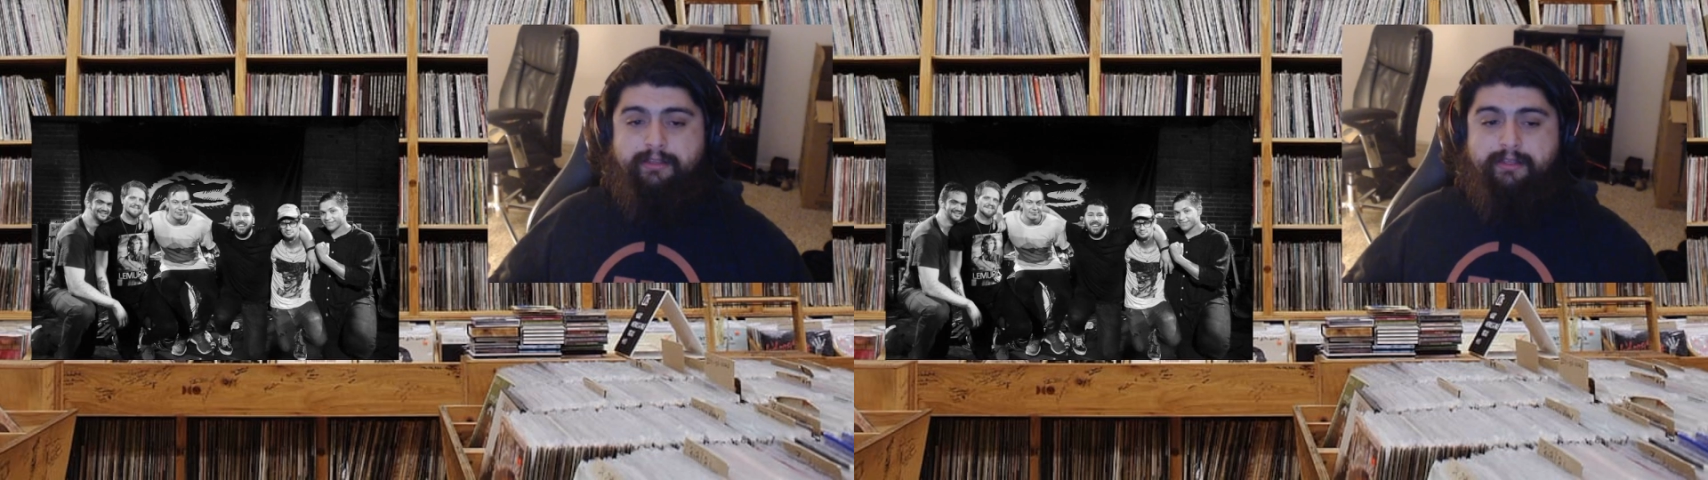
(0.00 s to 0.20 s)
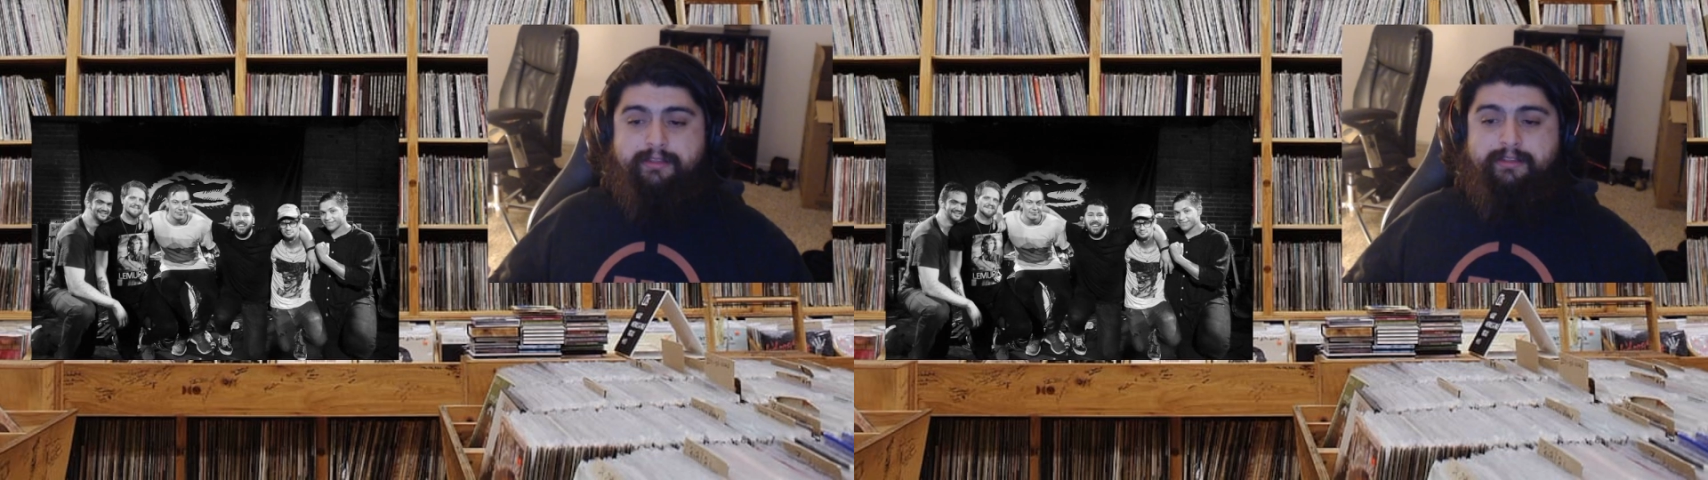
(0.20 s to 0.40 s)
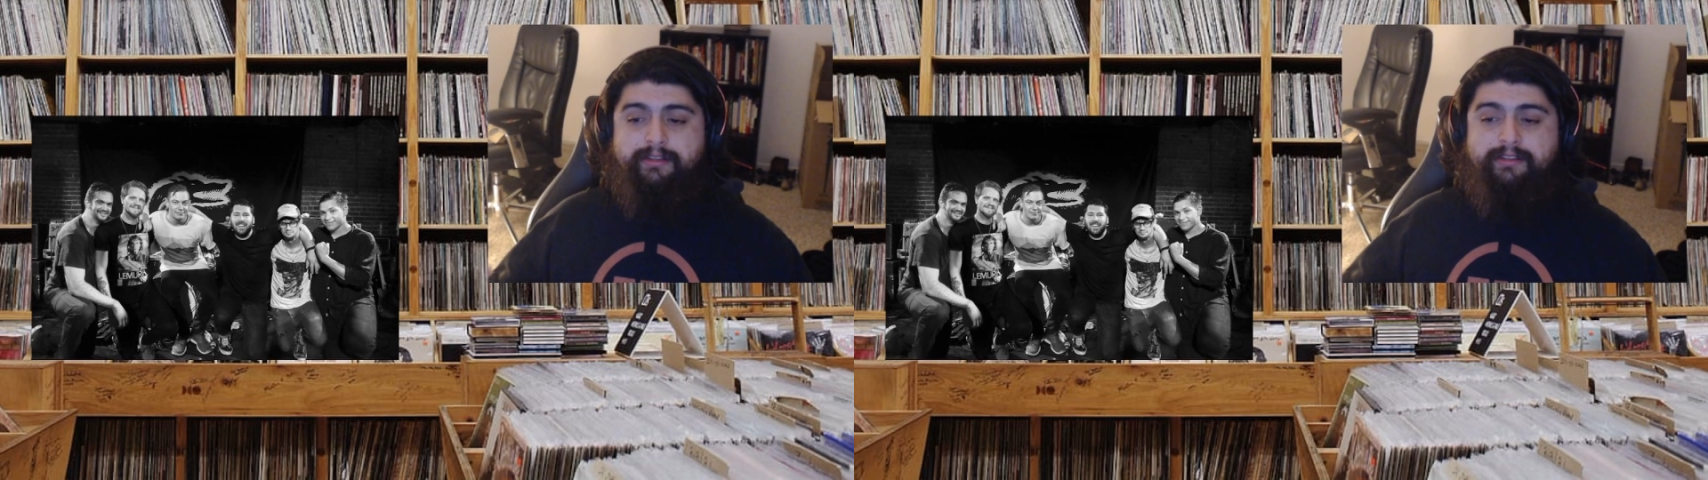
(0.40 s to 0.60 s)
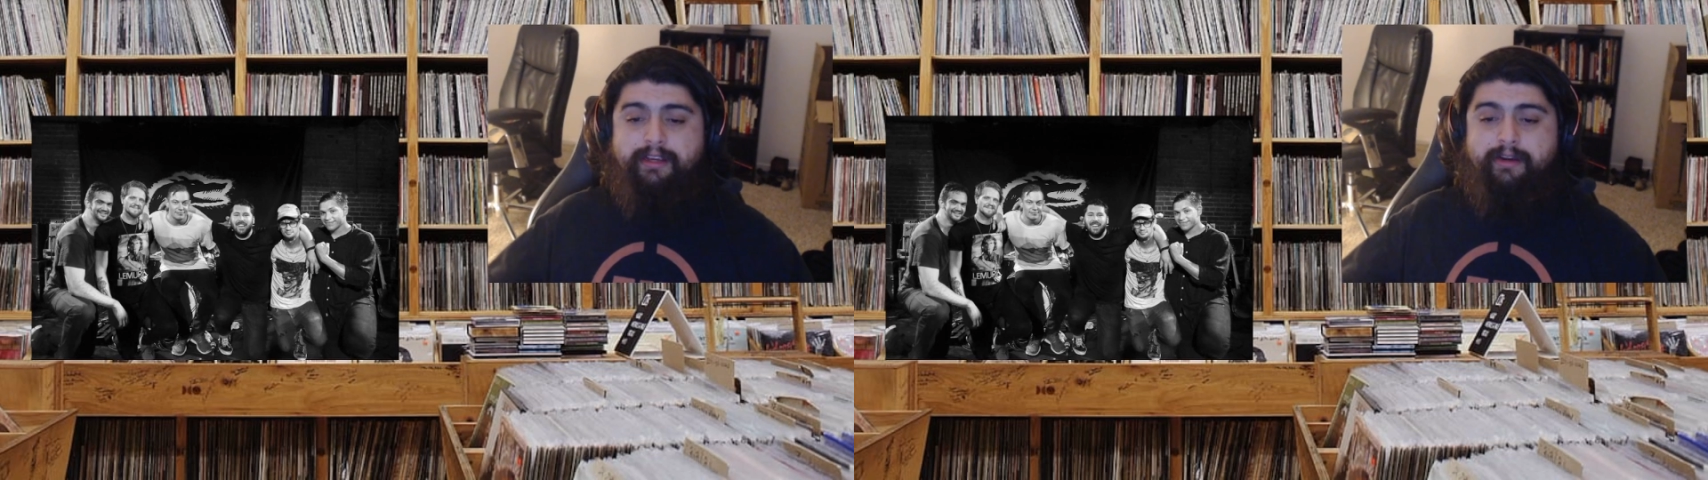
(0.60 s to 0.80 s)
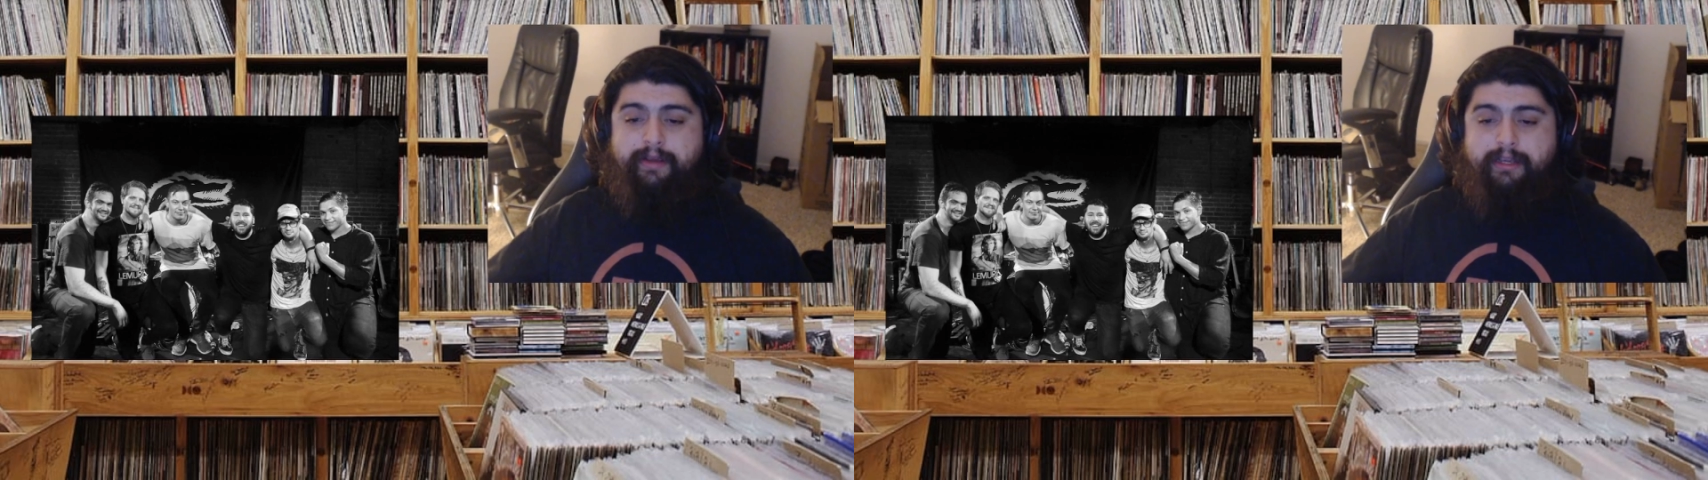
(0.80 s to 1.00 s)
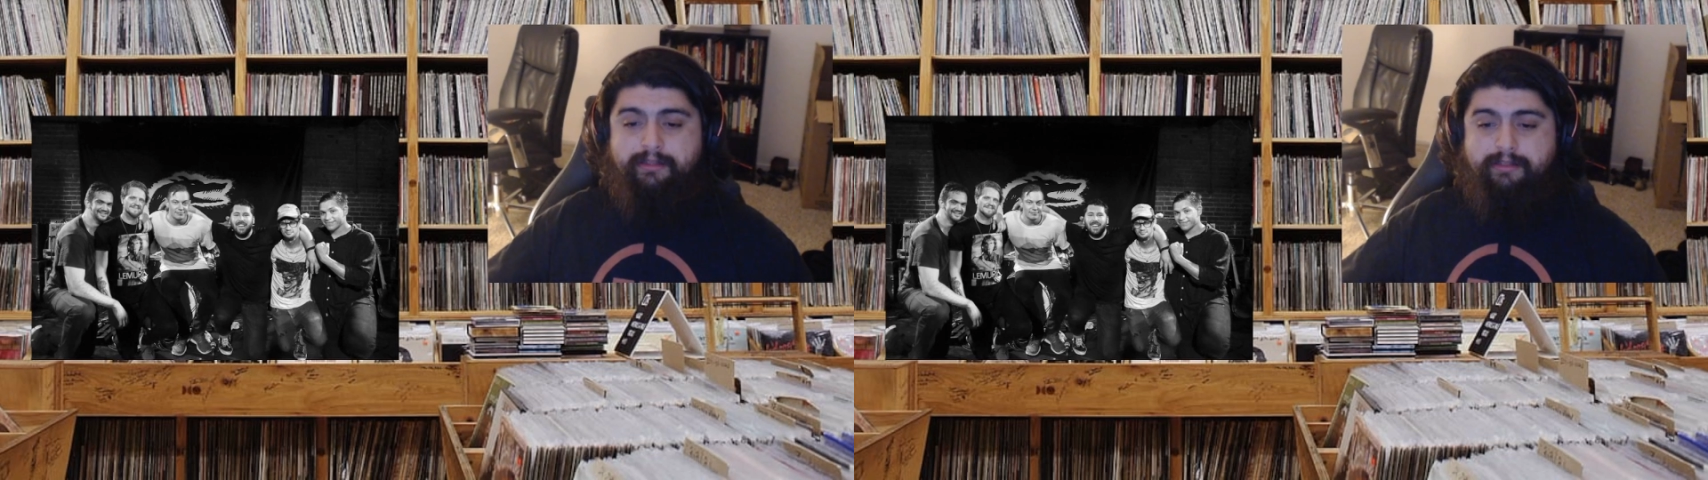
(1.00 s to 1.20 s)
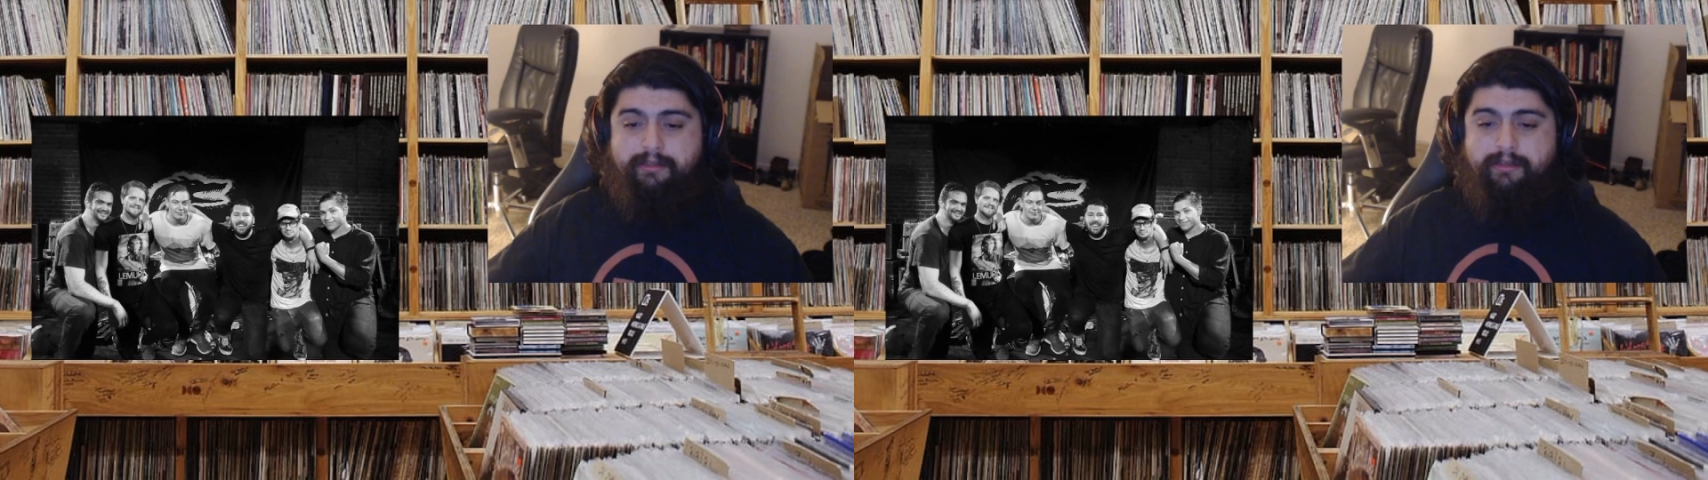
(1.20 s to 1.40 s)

This is a series